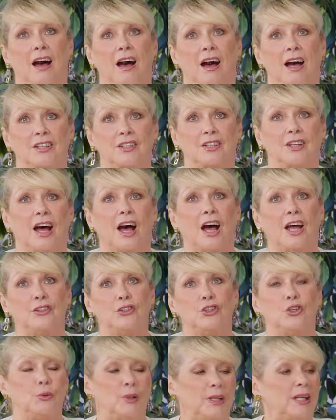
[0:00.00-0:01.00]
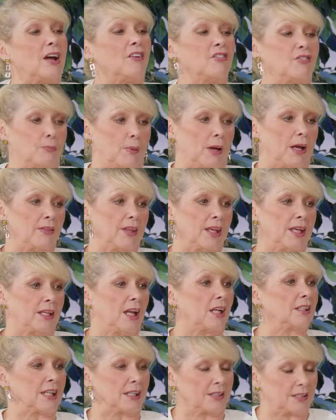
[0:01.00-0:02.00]
I I knew enough by then.
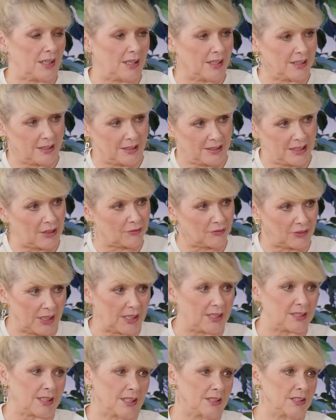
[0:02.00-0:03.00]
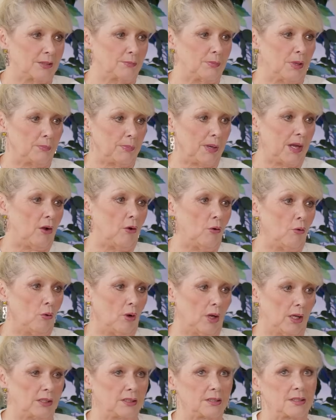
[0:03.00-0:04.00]
I'd had uh, enough gigs under my belt
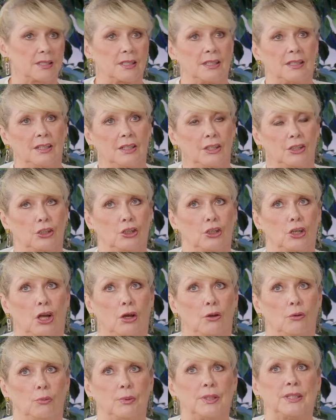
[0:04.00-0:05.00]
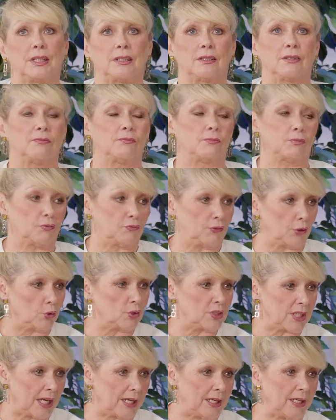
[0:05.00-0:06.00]
and yeah you know, we did a few
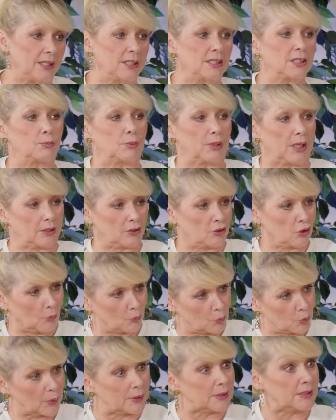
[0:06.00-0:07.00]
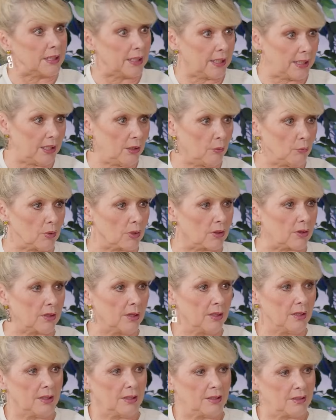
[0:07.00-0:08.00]
tellies. We had a top 20 hit with
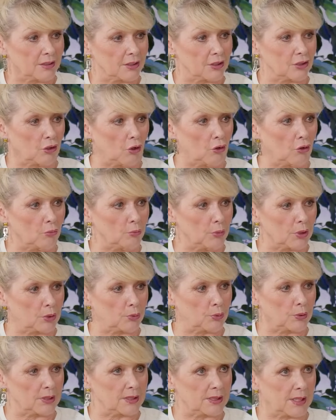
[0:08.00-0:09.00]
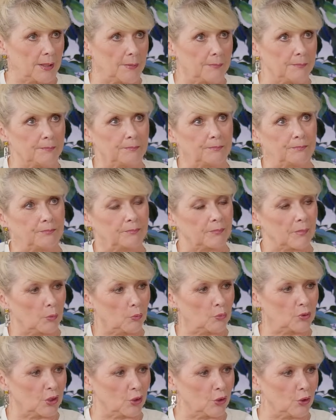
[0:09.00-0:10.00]
the song, which was, um,
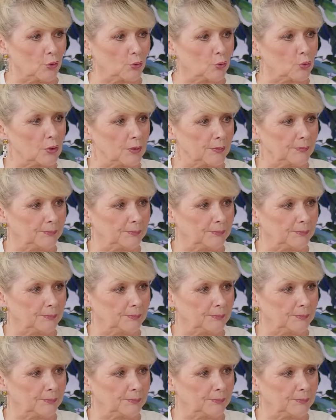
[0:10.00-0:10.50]
what was it called?